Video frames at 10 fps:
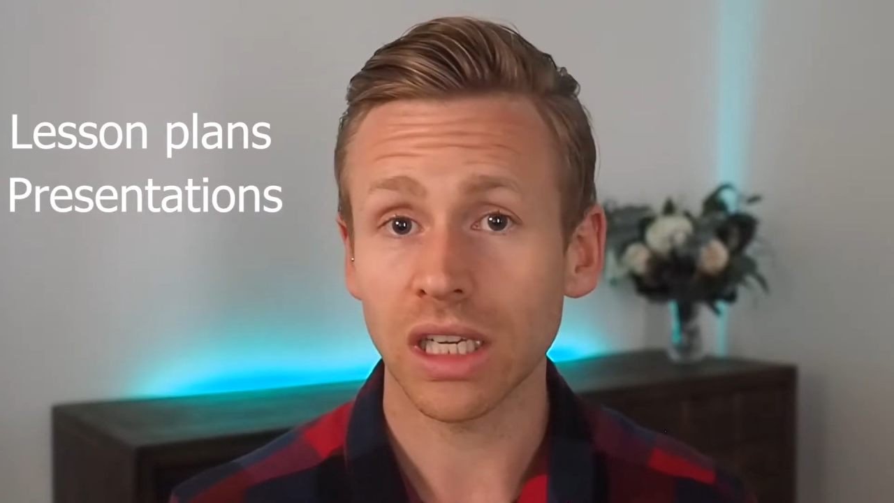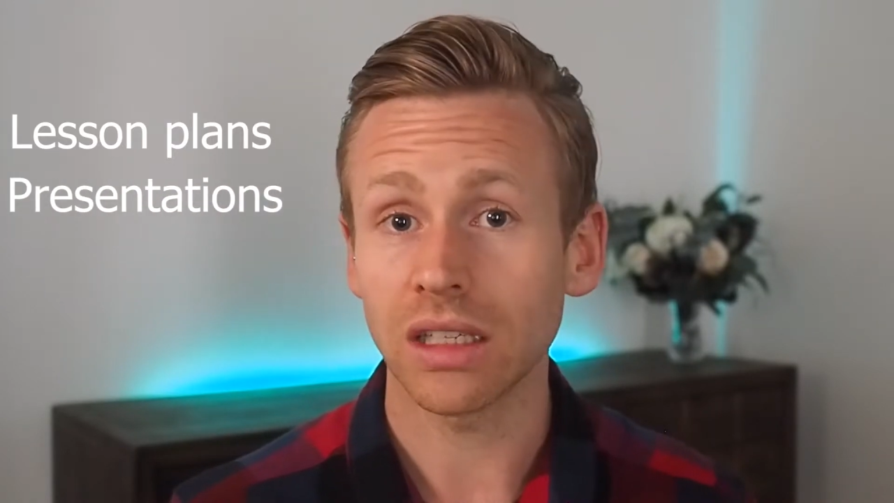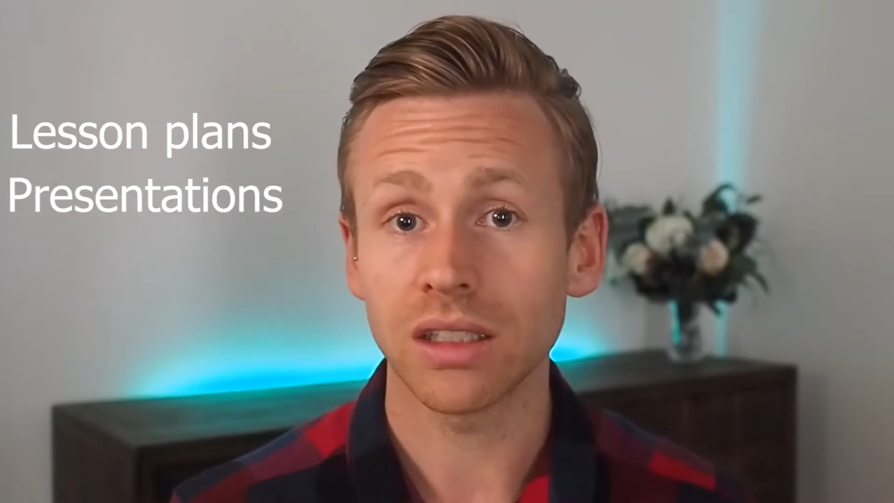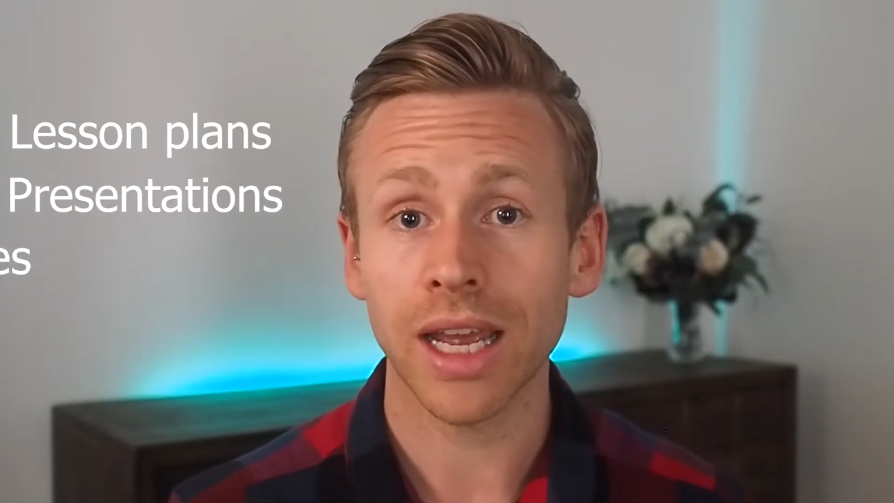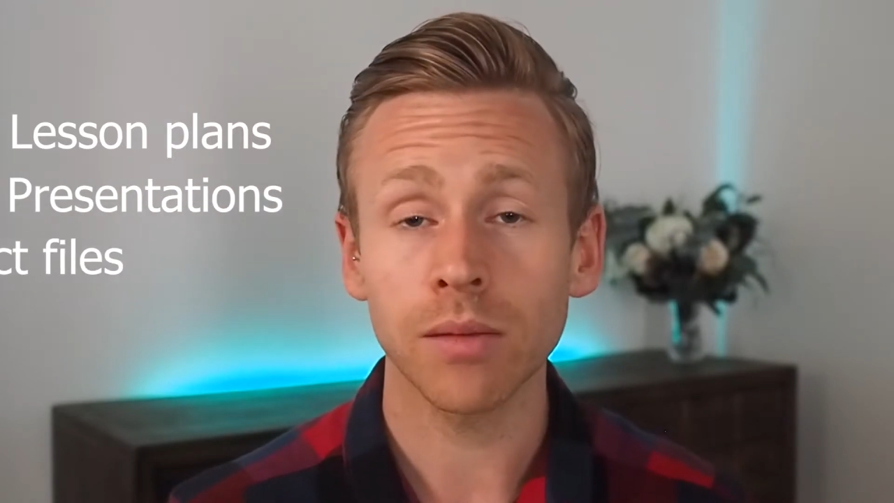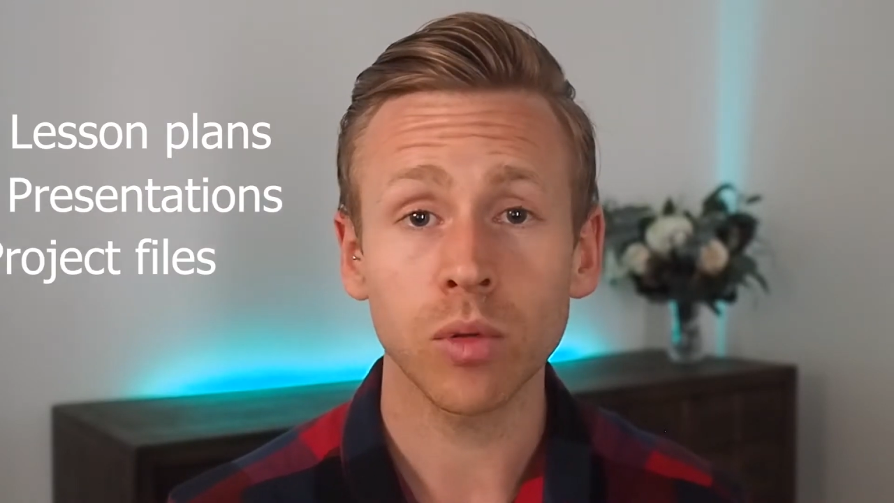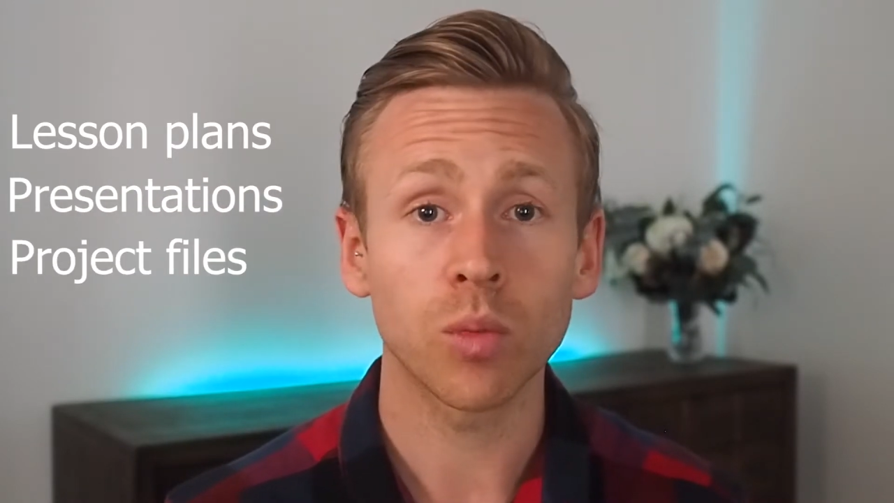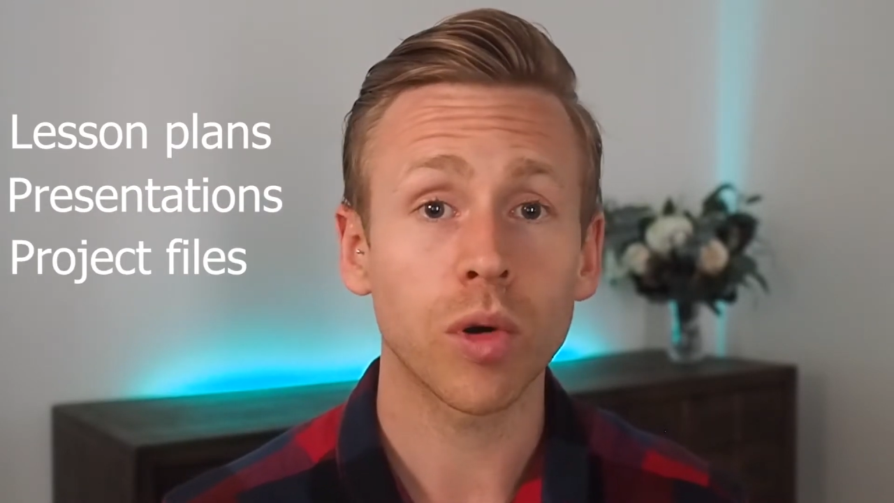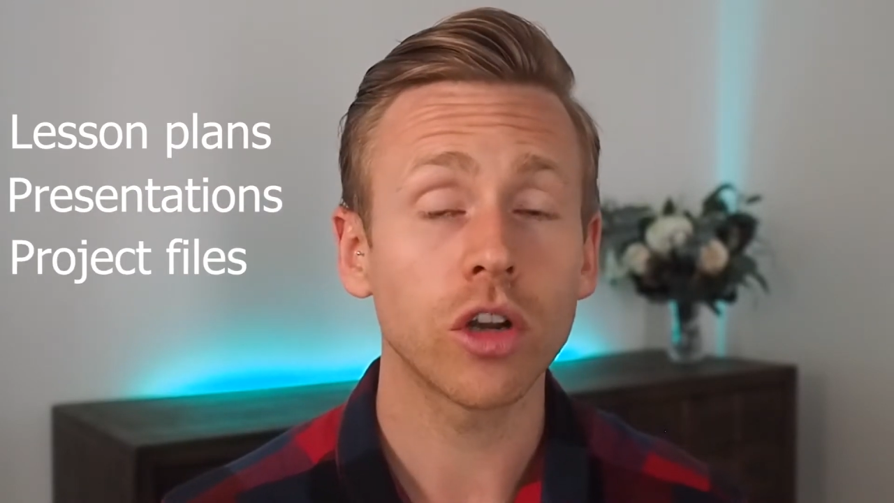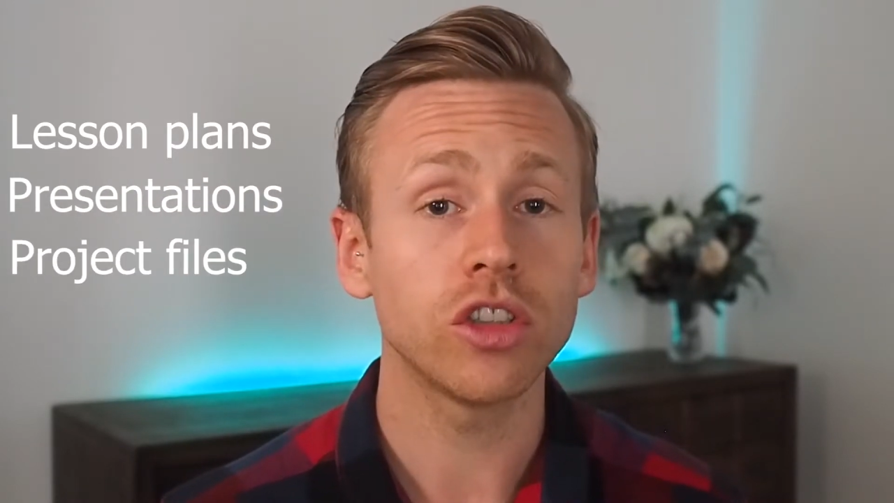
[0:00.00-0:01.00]
example
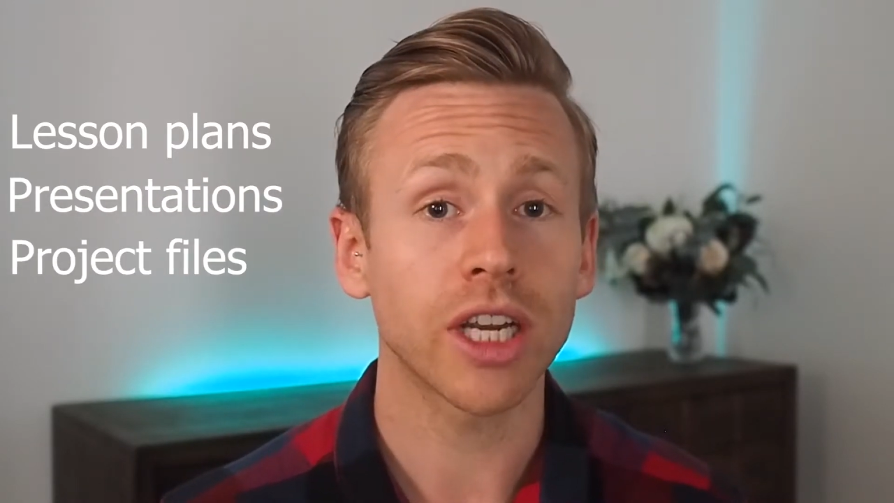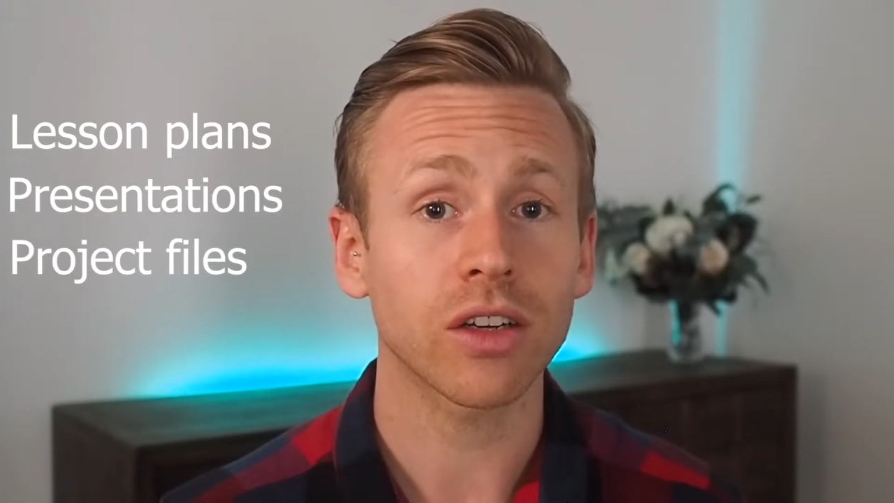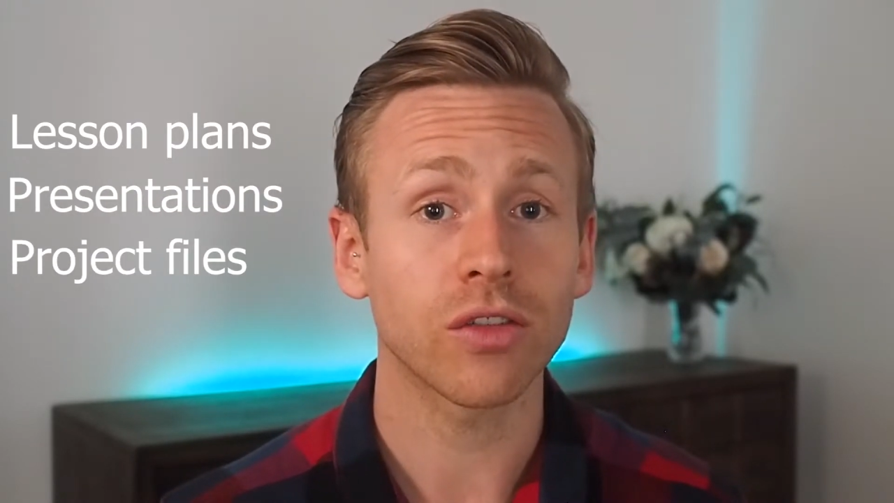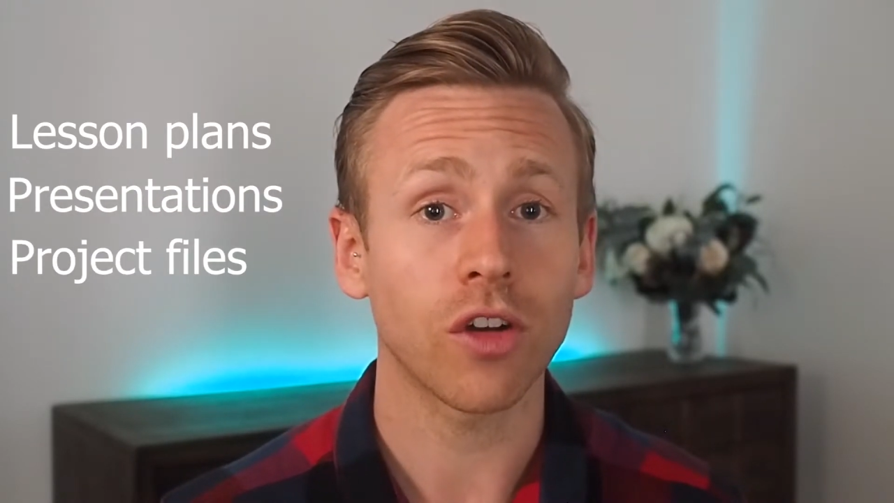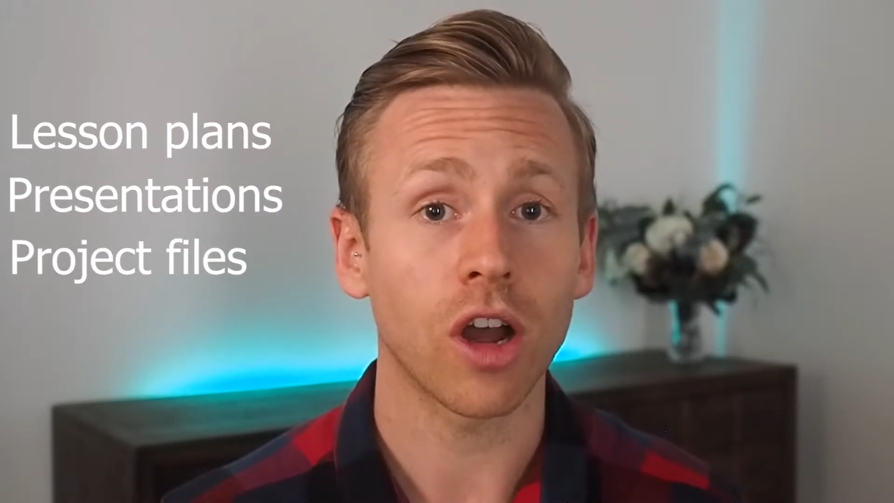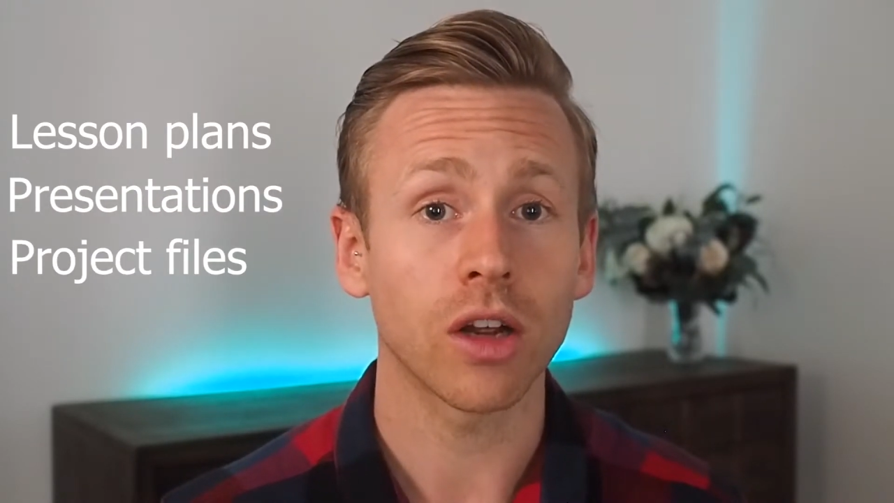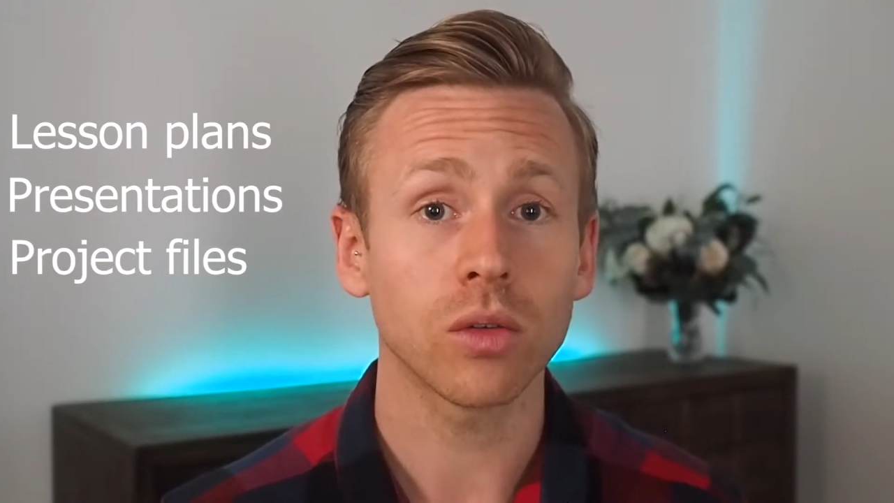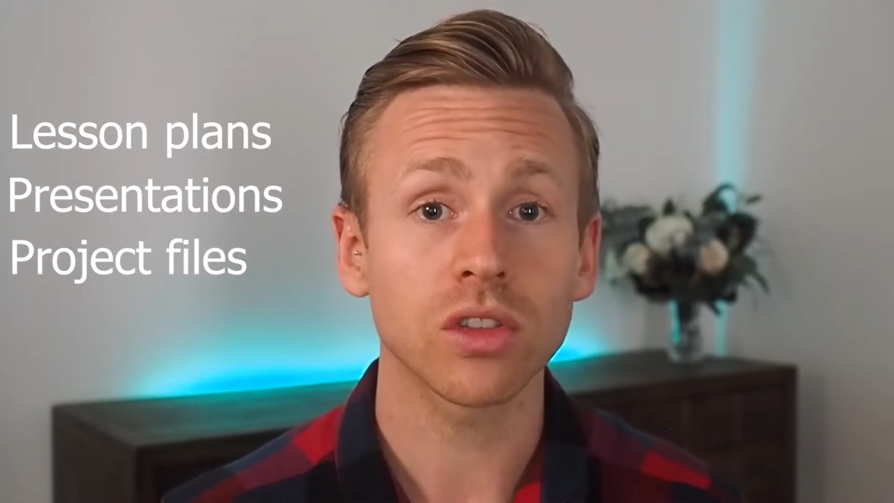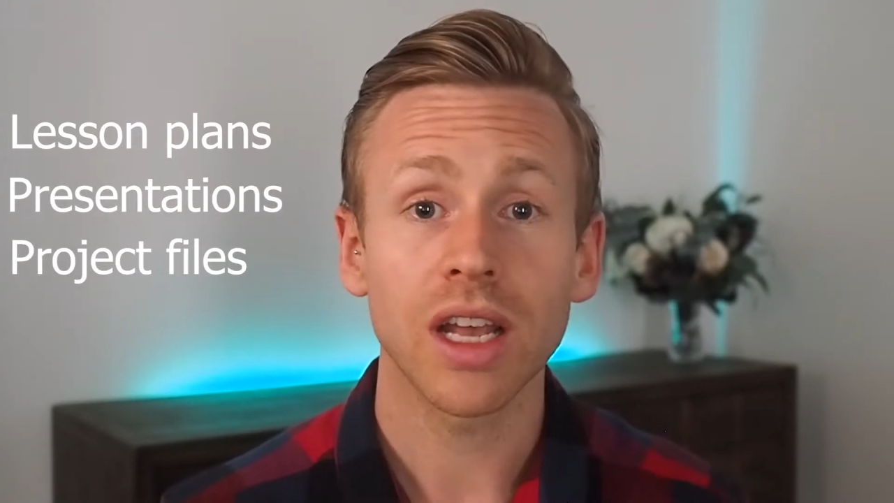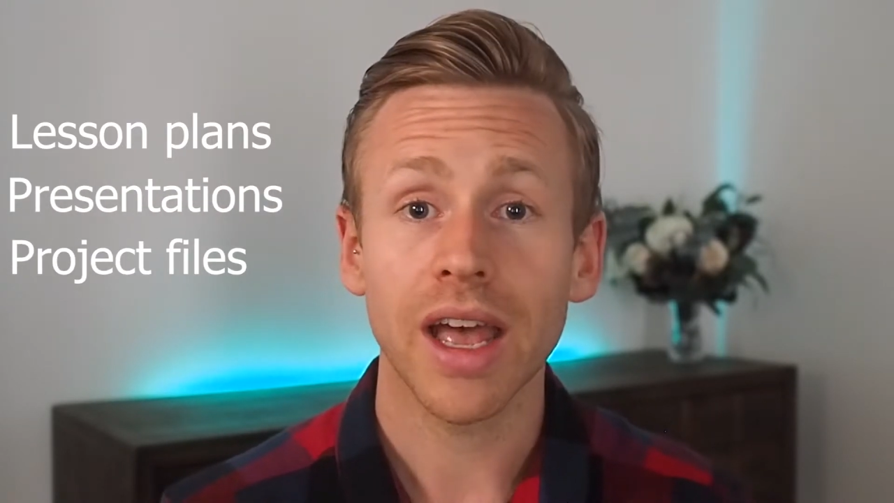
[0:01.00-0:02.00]
project
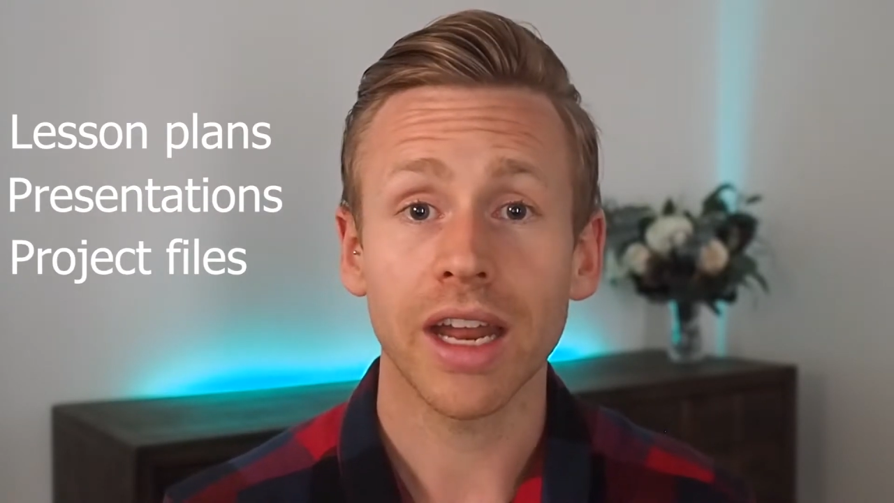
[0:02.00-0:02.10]
files,